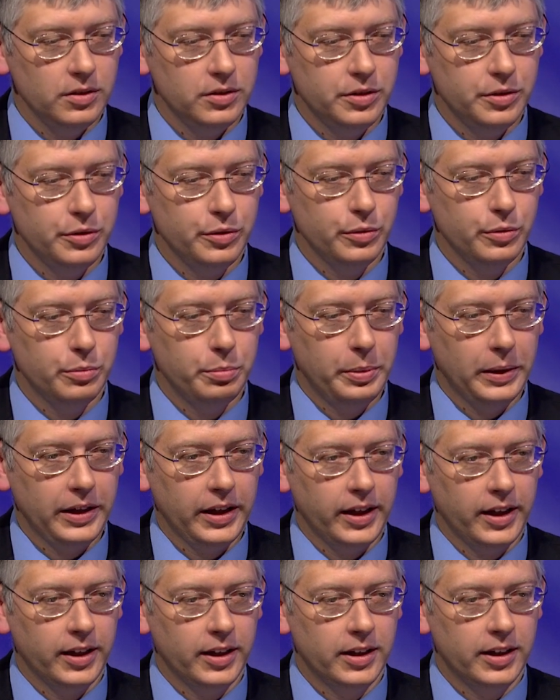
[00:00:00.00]
to
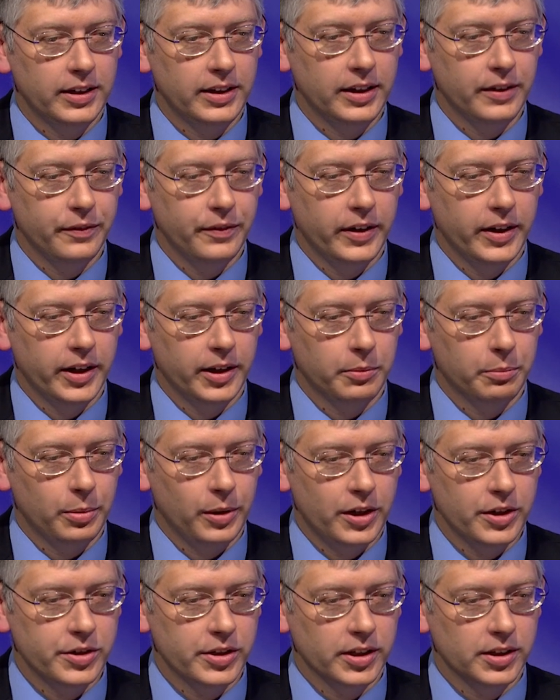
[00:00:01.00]
picking and identifying
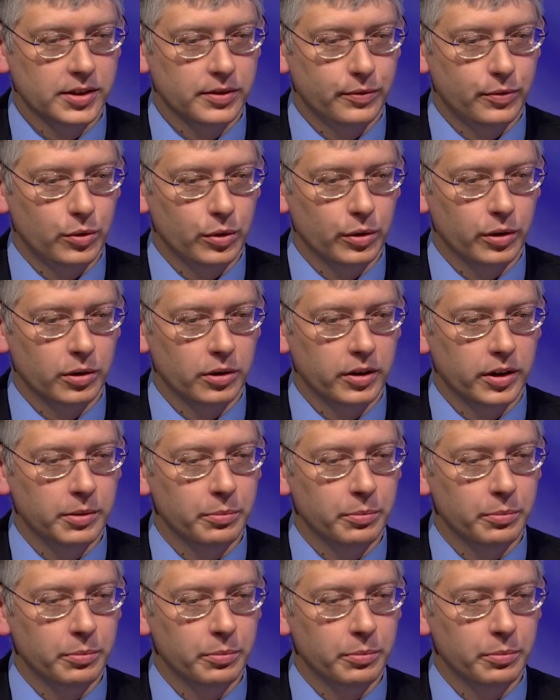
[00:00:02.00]
projects for